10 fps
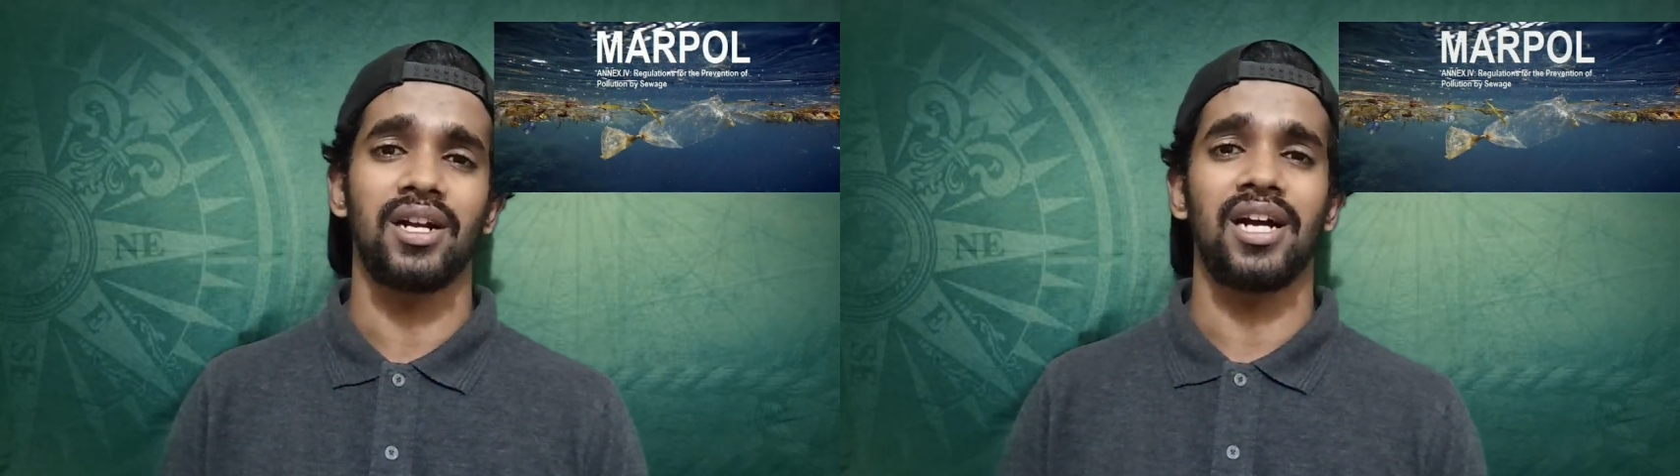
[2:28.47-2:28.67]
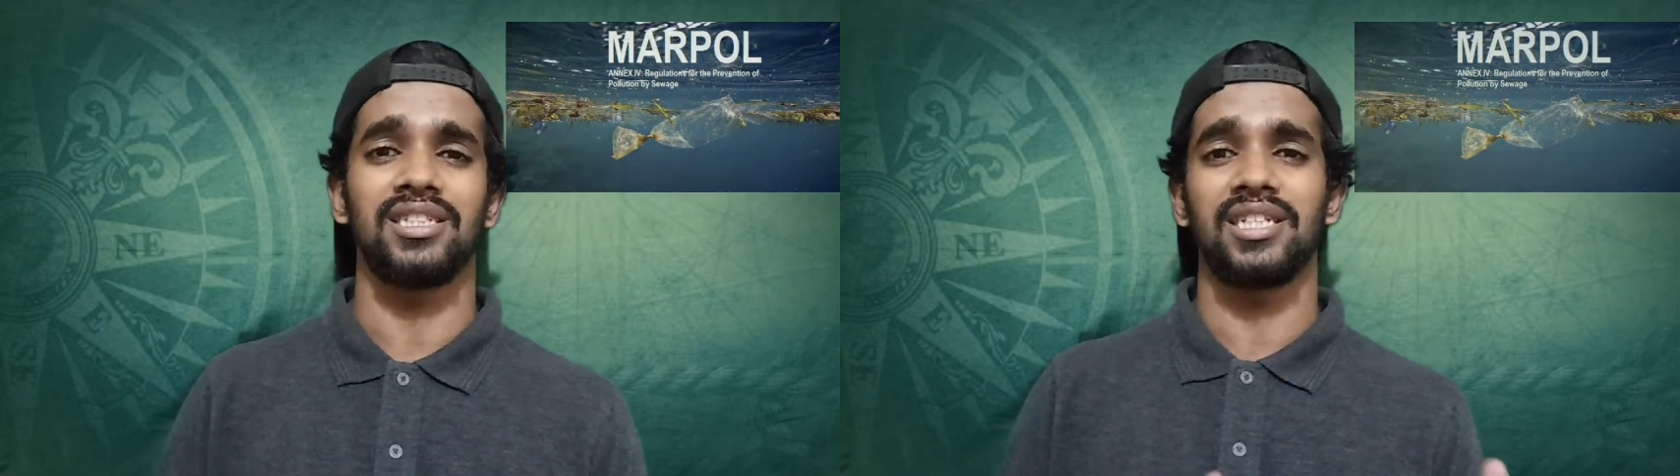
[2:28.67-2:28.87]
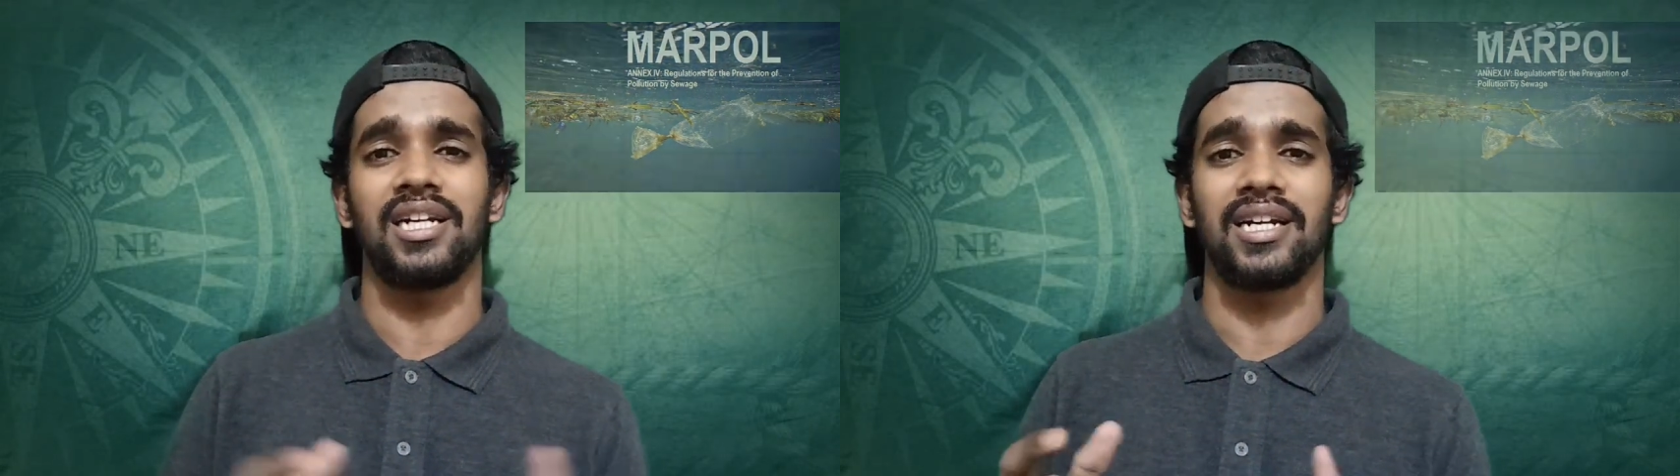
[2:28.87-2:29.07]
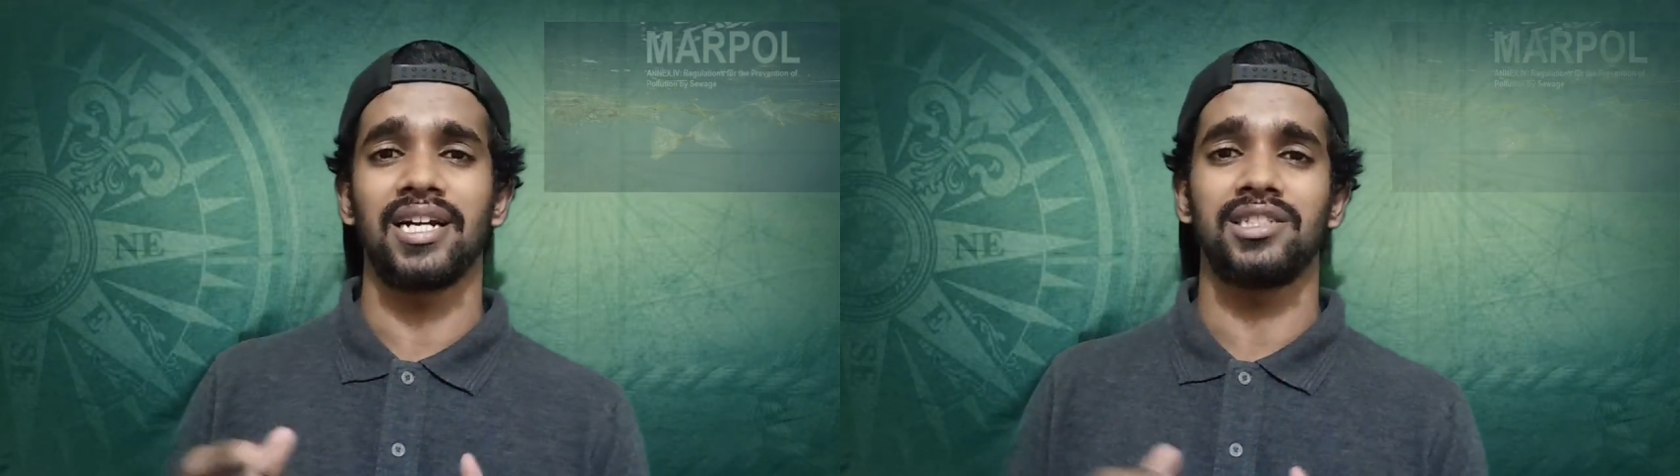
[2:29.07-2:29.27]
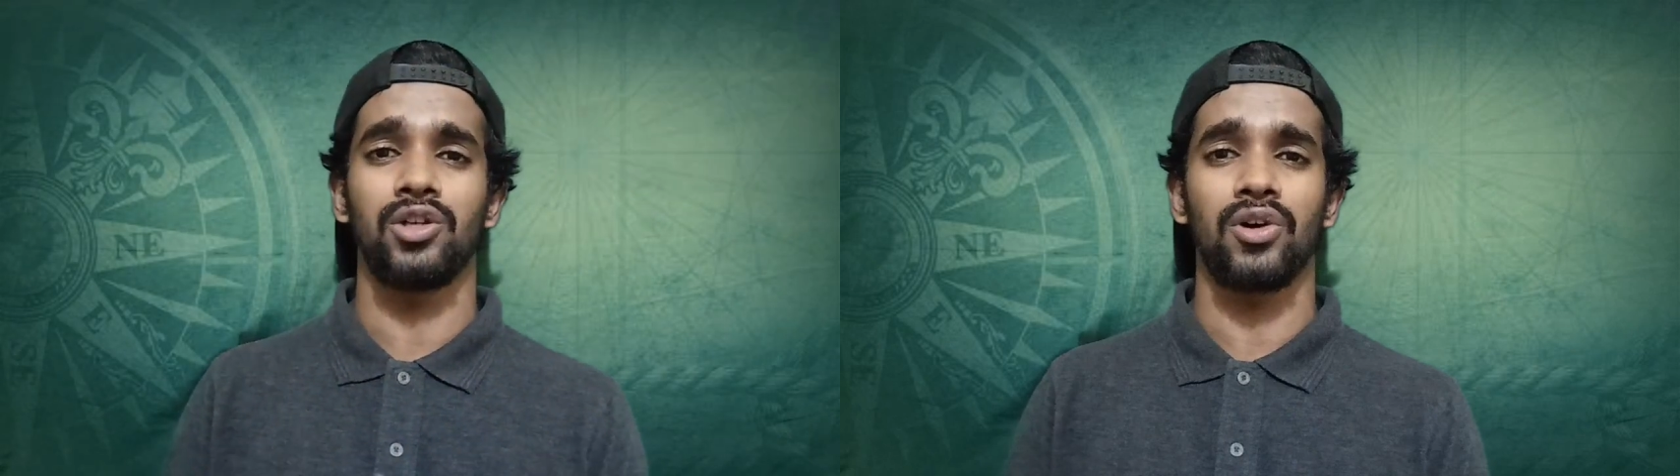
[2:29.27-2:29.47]
considering
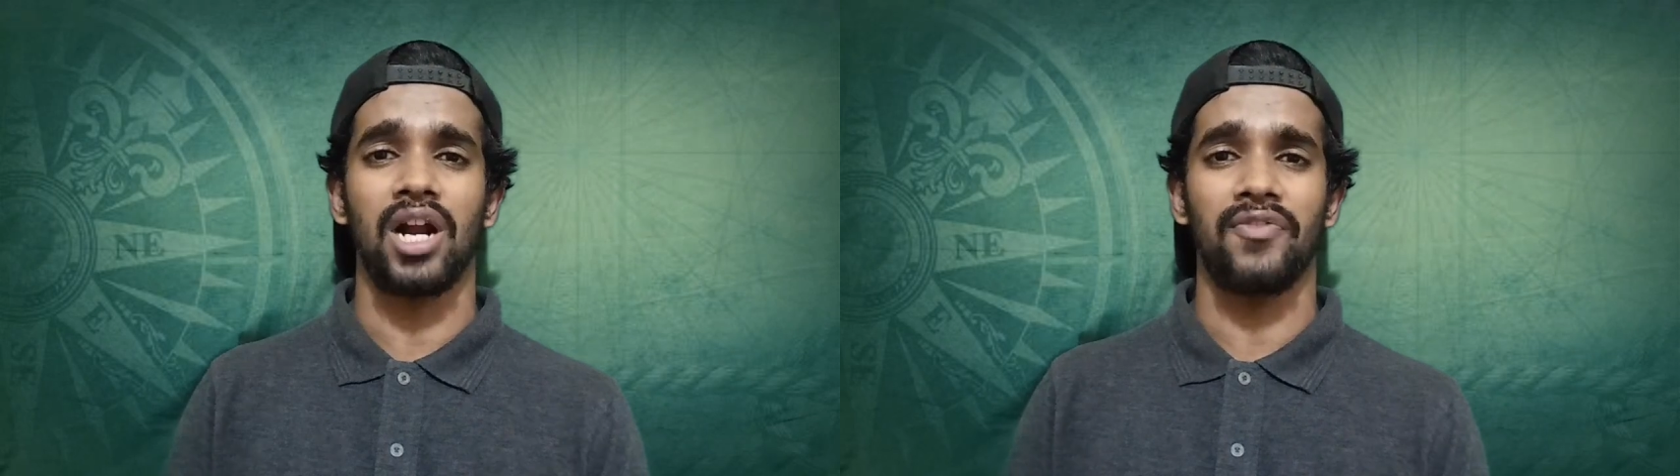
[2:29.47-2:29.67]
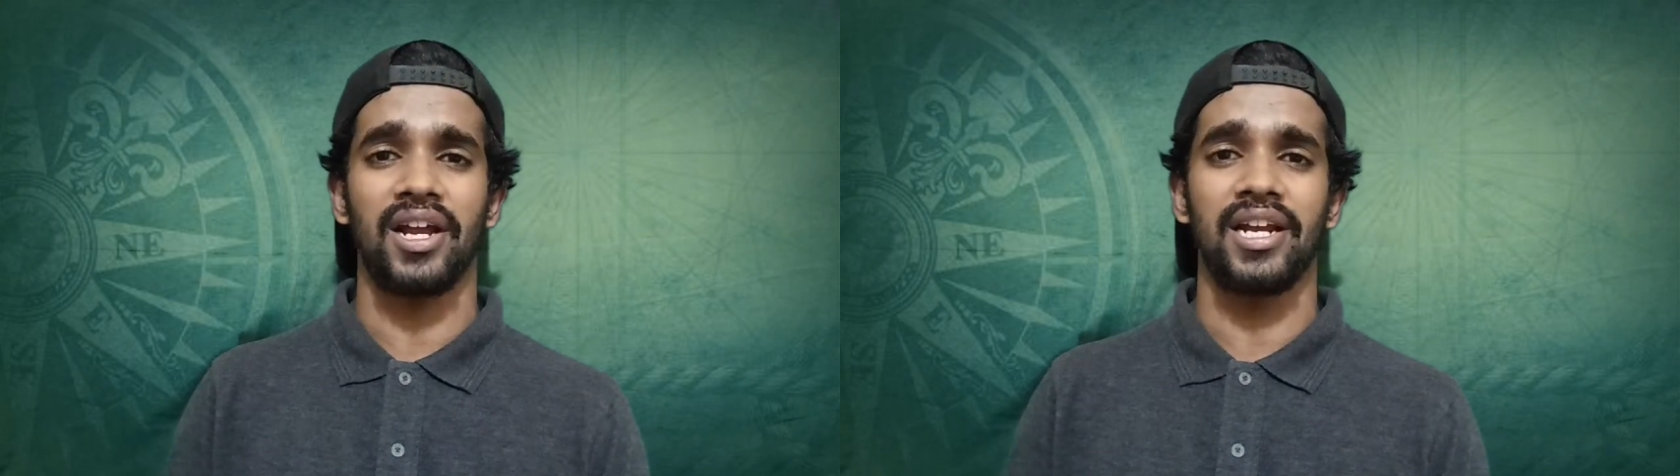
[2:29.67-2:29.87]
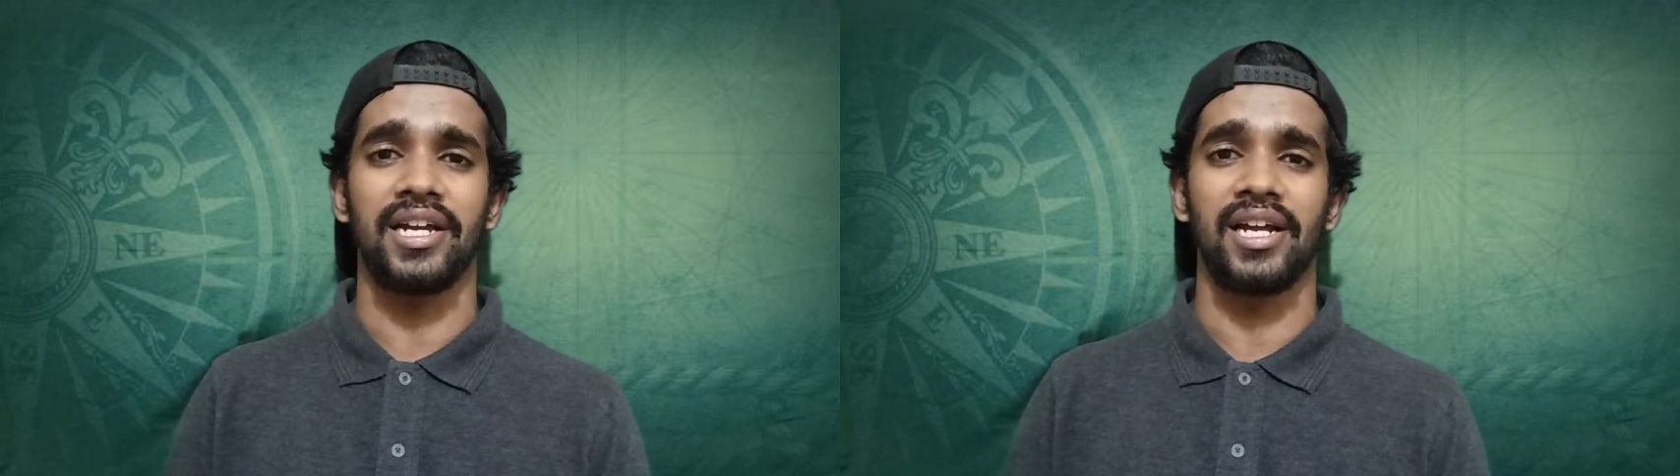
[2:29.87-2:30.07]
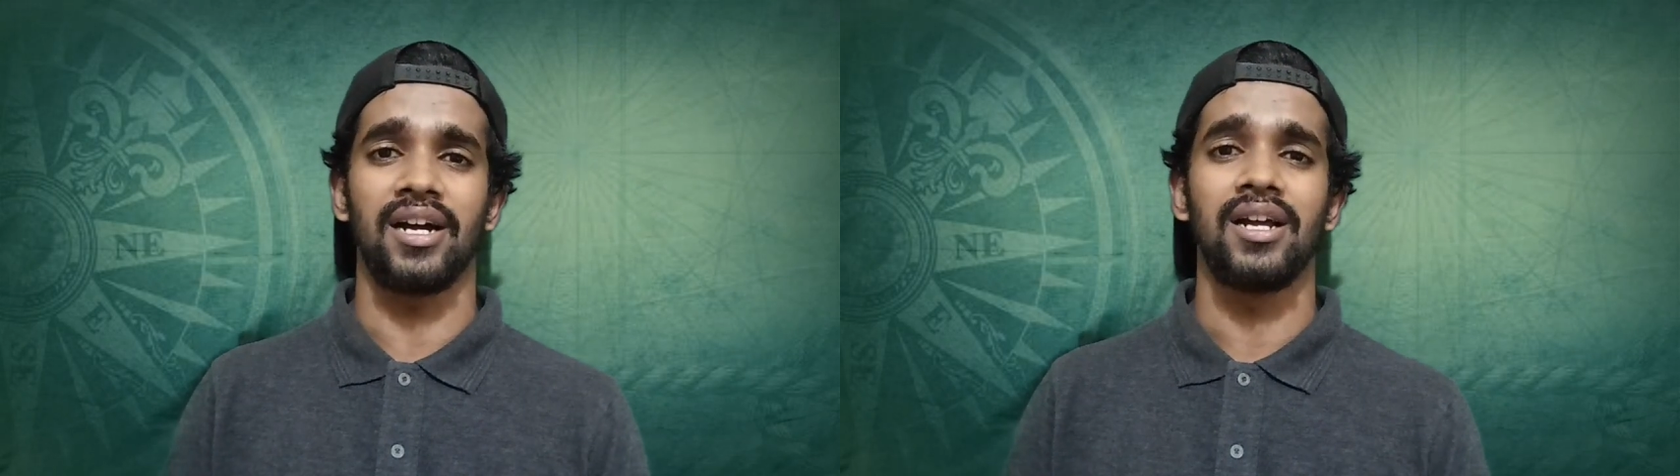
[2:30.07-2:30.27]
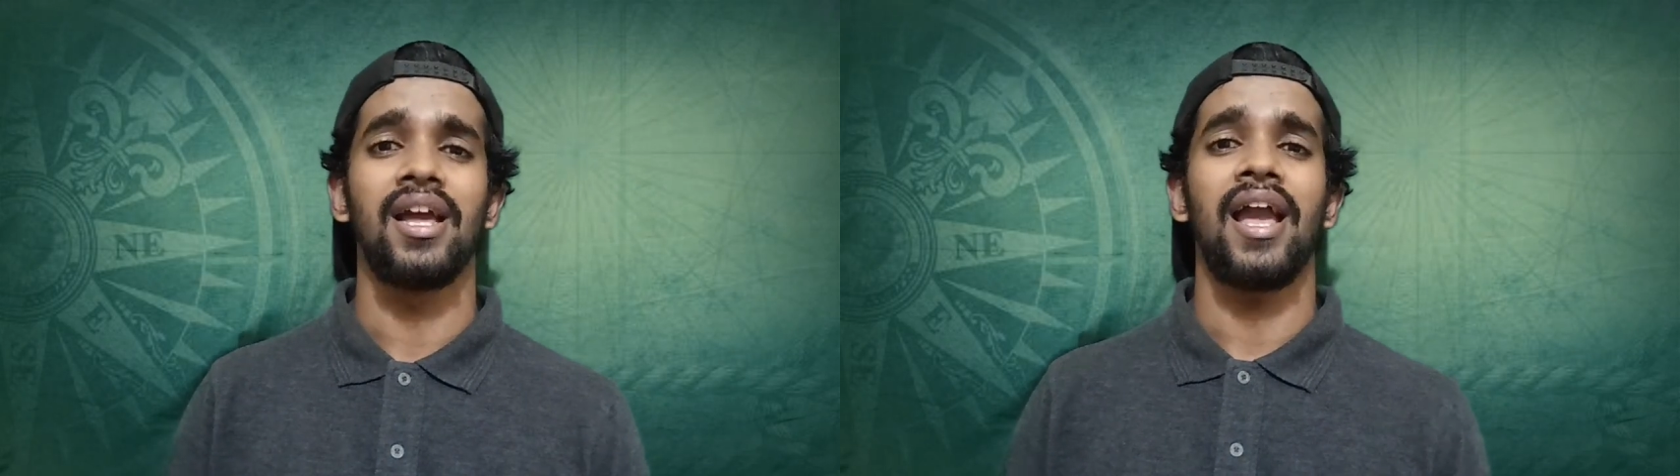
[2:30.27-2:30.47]
the geographical area,